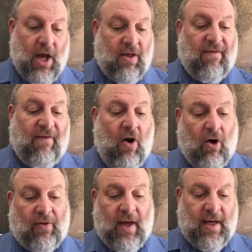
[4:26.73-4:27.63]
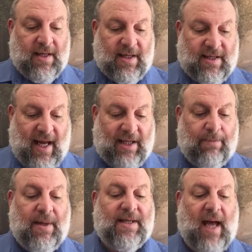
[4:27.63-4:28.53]
The 4th sat
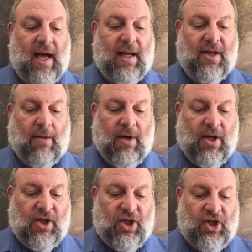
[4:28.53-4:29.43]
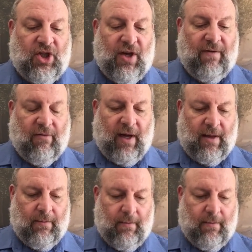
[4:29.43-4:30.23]
beside them, shivering.